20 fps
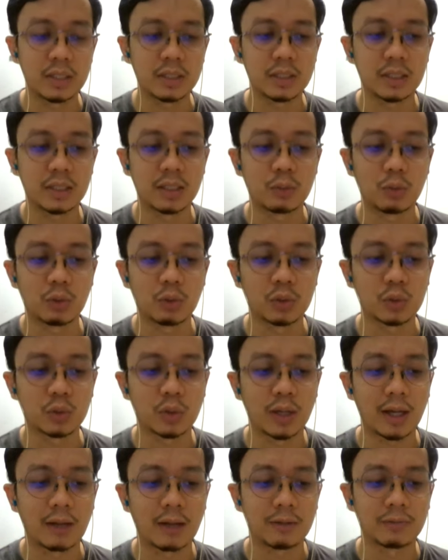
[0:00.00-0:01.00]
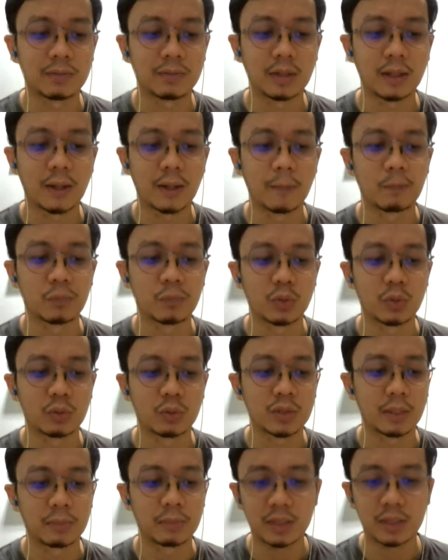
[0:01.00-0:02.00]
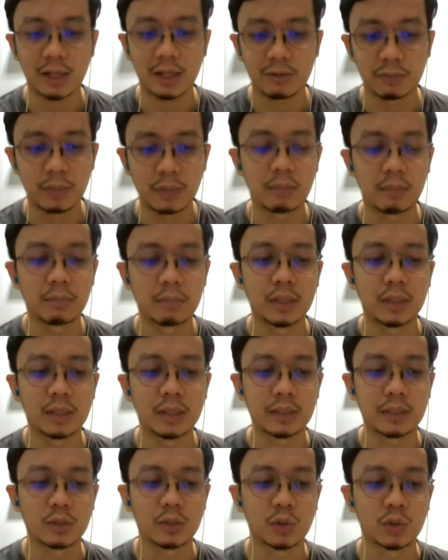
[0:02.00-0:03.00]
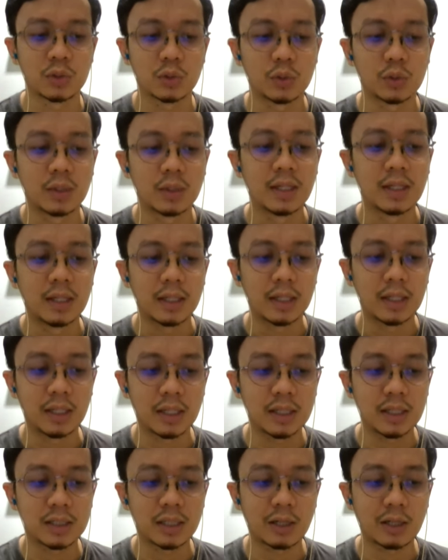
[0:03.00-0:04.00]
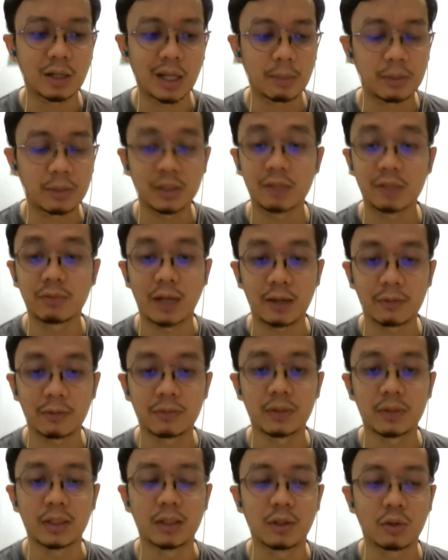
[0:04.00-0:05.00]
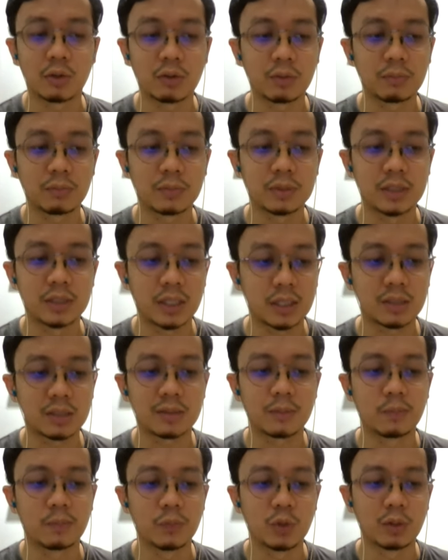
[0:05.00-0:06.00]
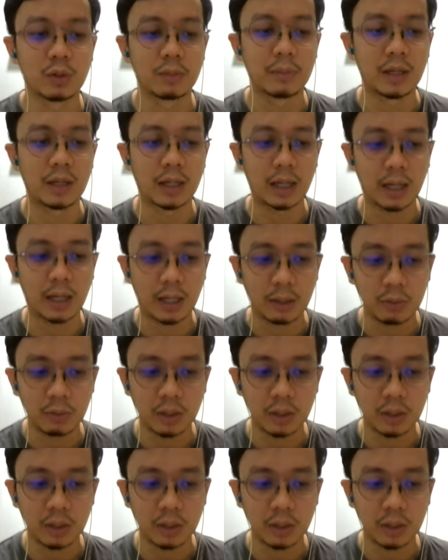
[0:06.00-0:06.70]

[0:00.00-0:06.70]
operation. We also have some staff members and so on. So it is a collaborative effort, not just among